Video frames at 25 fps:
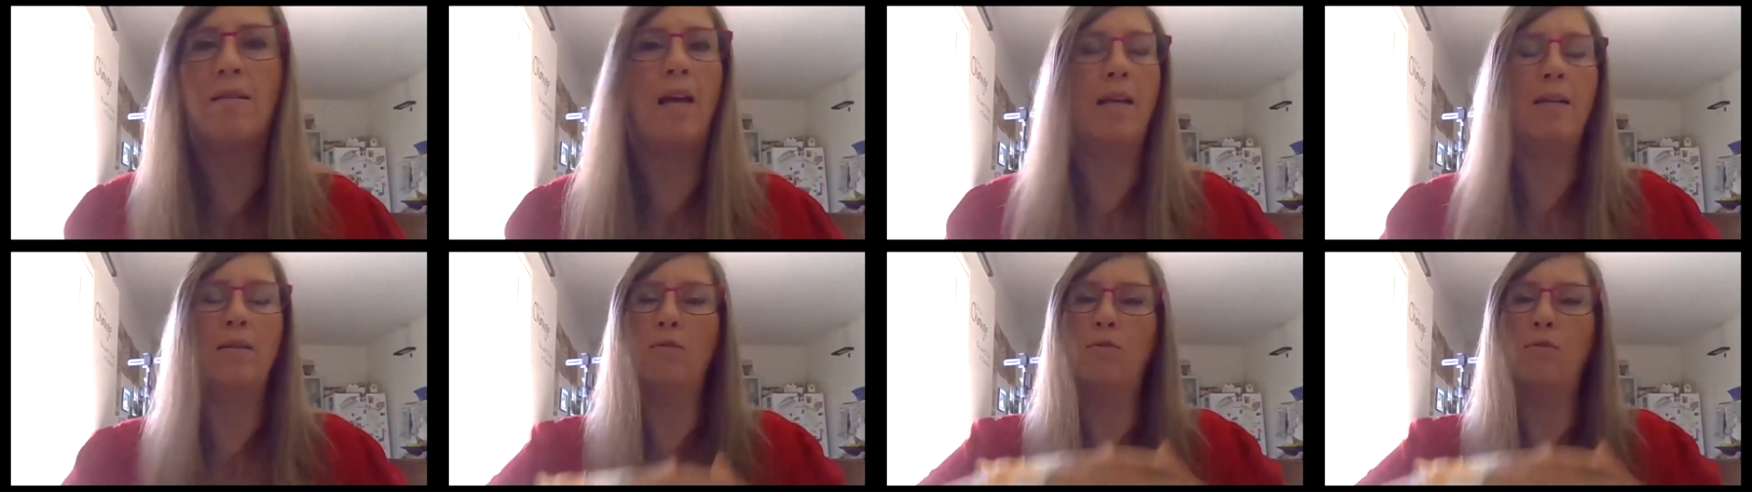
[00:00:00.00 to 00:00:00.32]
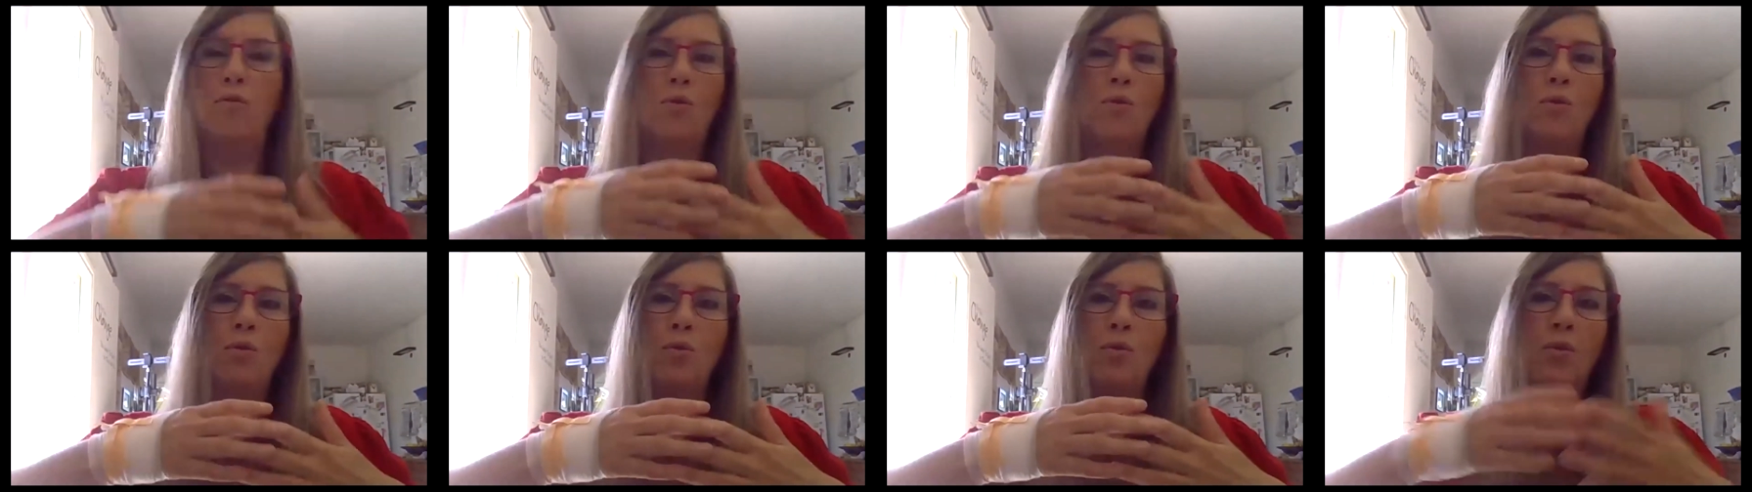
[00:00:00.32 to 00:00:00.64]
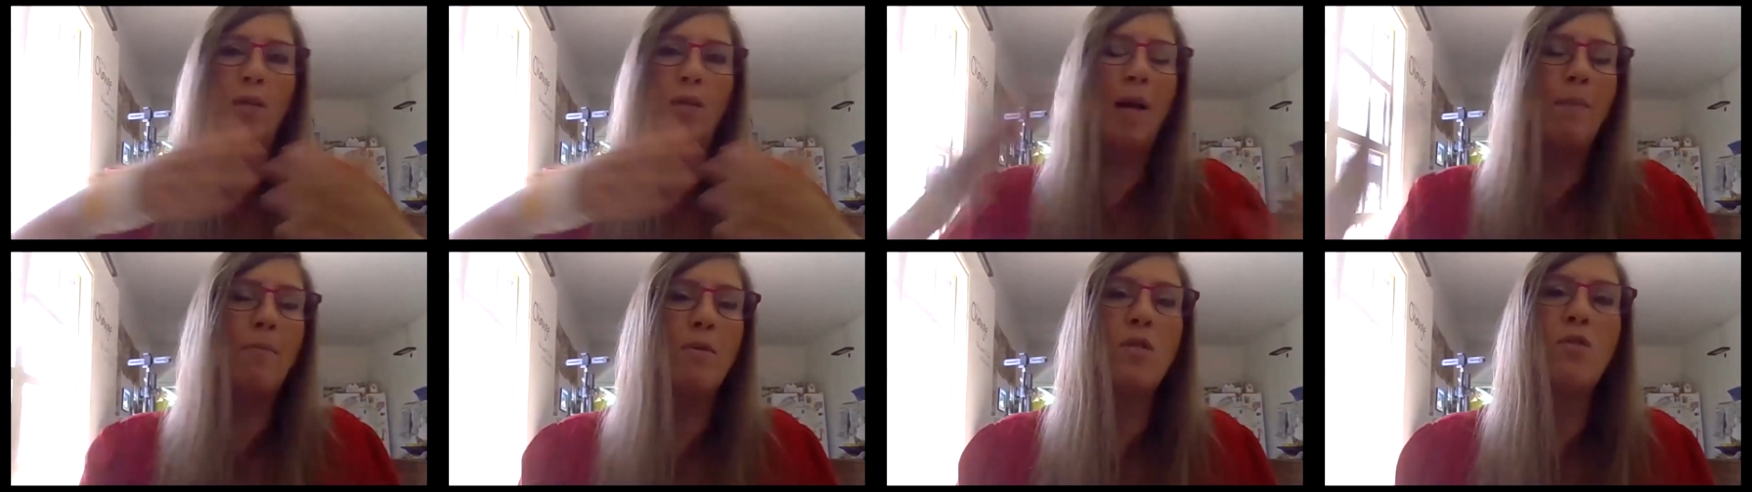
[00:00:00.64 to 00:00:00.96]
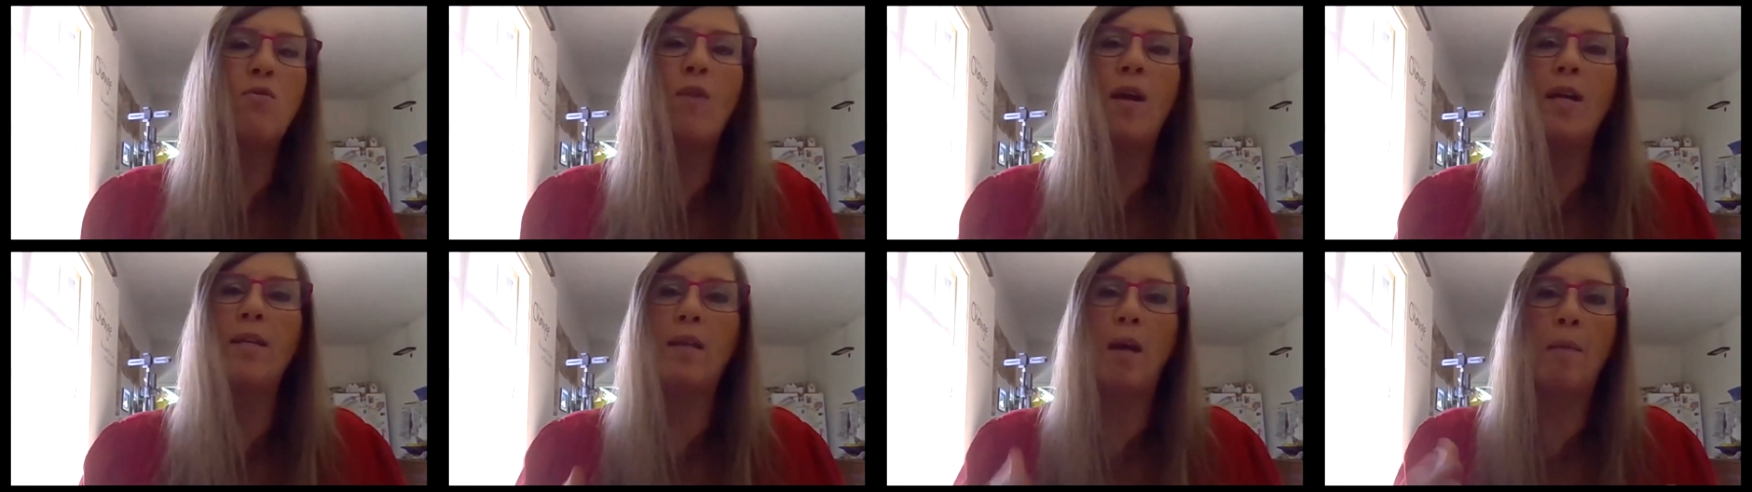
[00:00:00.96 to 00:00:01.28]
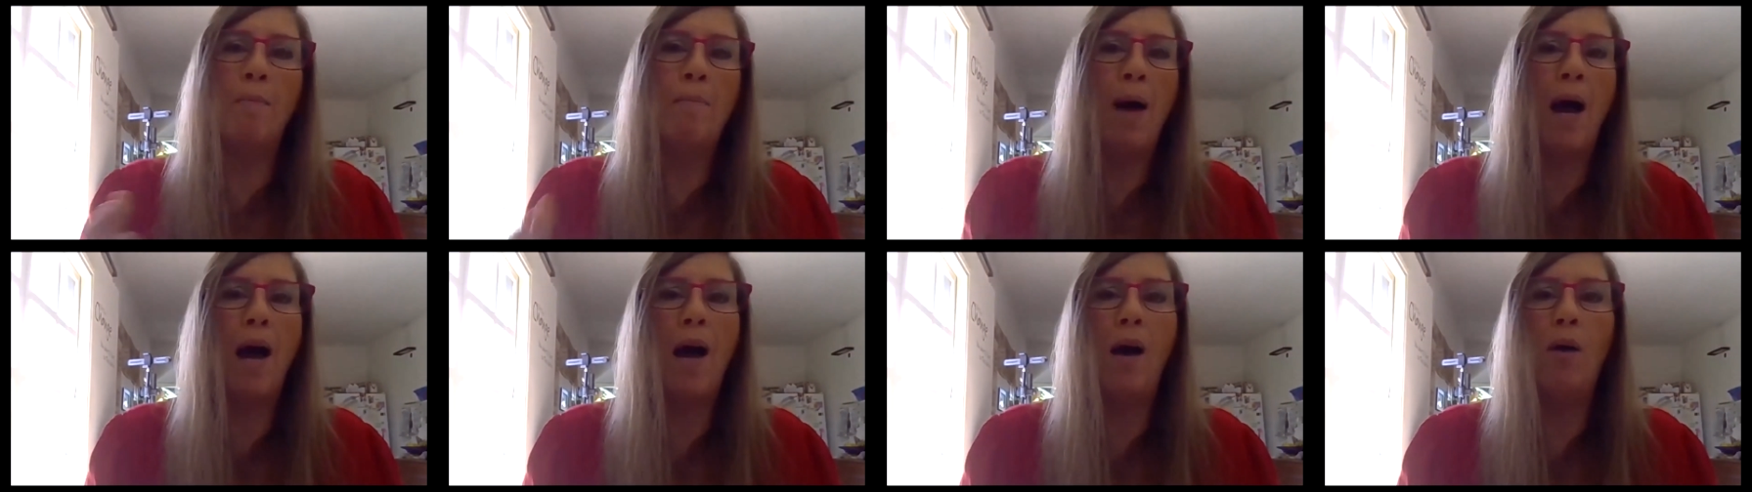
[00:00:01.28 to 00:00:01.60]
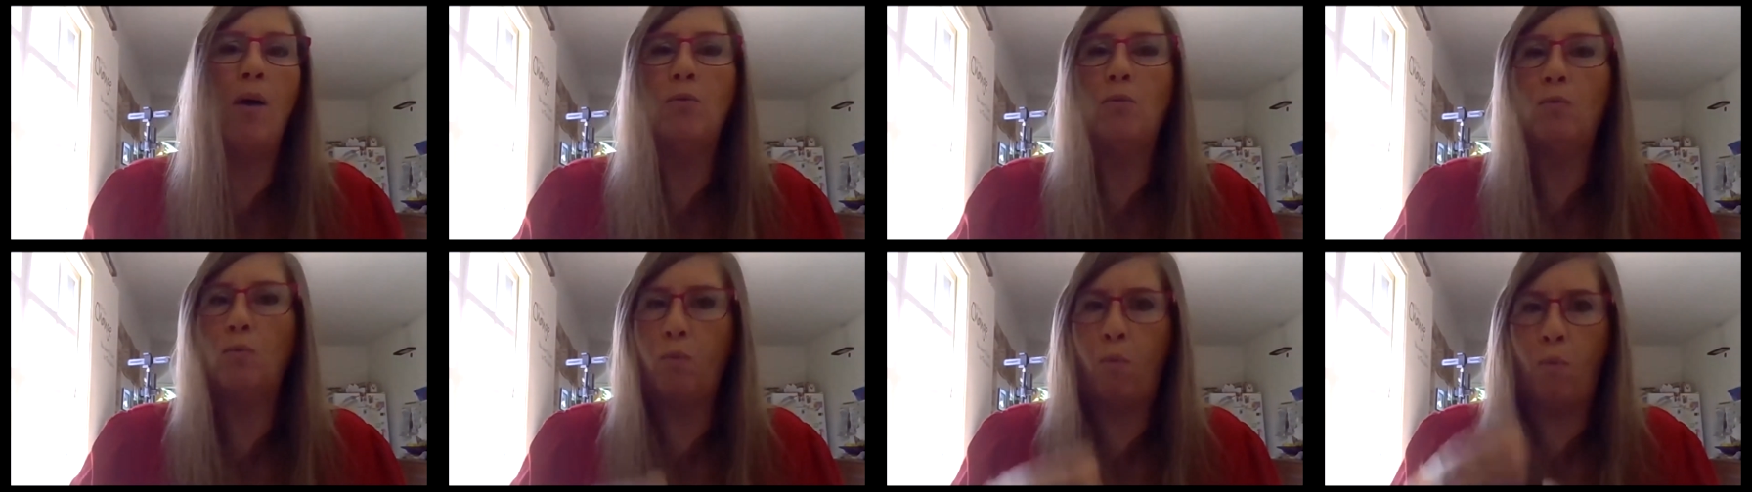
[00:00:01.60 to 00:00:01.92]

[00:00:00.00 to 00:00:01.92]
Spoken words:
and to demonstrate about